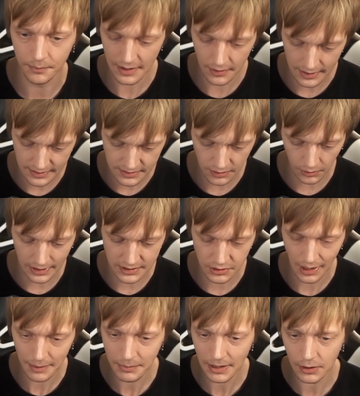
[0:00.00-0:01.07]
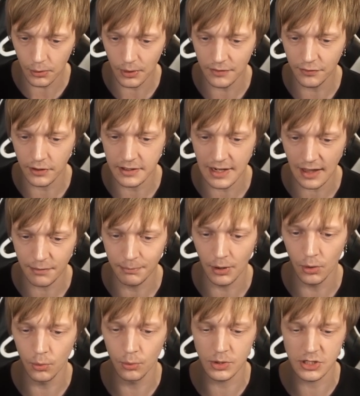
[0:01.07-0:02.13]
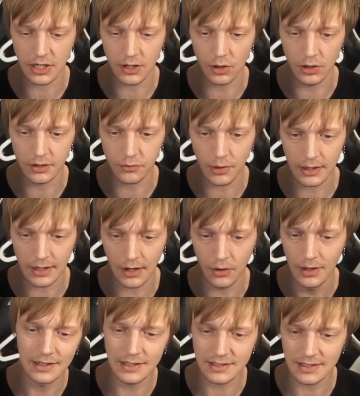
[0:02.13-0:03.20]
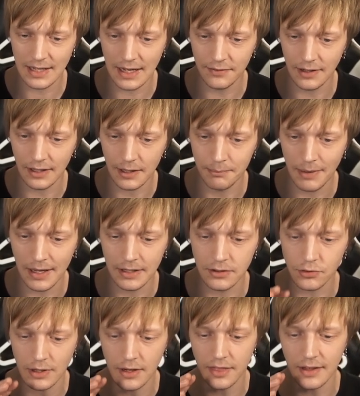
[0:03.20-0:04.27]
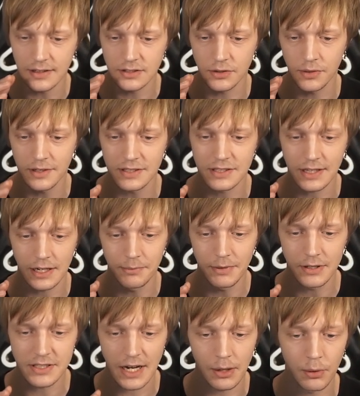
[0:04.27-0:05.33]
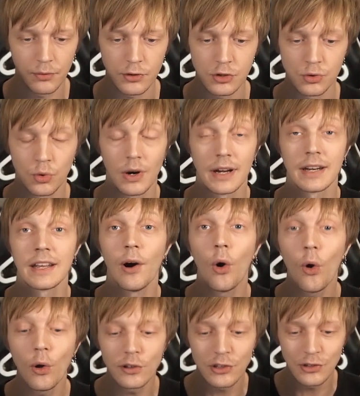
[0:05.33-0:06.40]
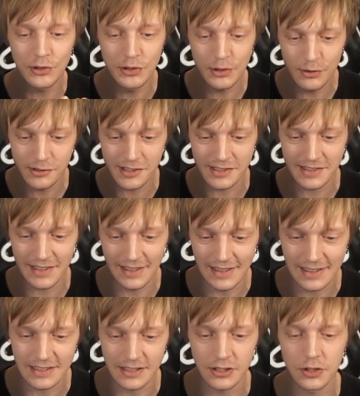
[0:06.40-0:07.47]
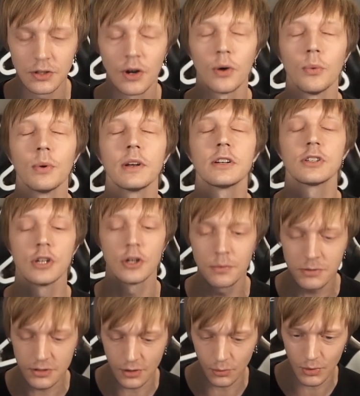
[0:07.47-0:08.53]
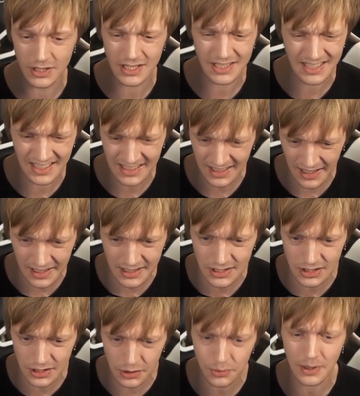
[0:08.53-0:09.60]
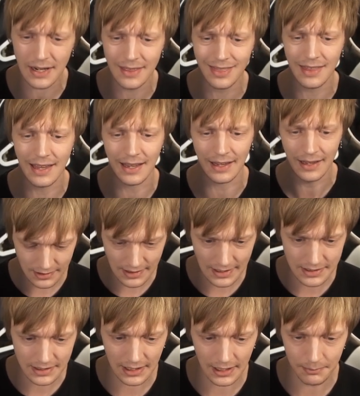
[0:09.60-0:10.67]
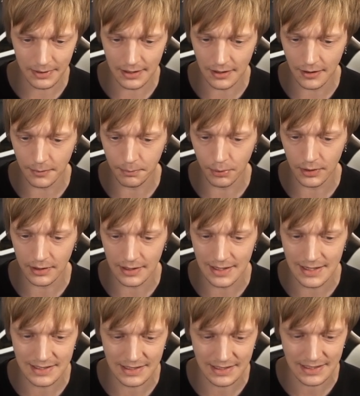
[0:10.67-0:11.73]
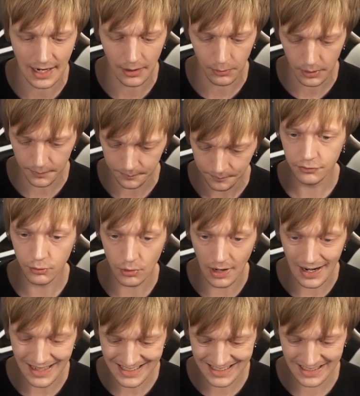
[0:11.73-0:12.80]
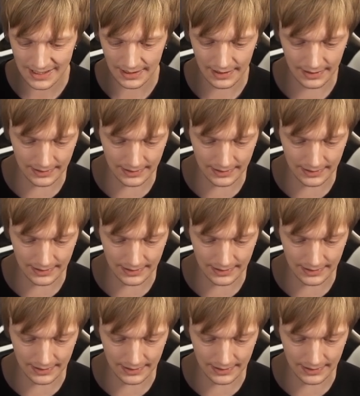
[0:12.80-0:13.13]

There it is. Okay, so I'm gonna go in for the death blow, which I call it right now. He doesn't have like a bandit or anything, so this is gonna be a tower for sure. And he also uses the elixir to go with a tombstone, which isn't gonna do anything. So that is gonna be a pretty easy tower for us.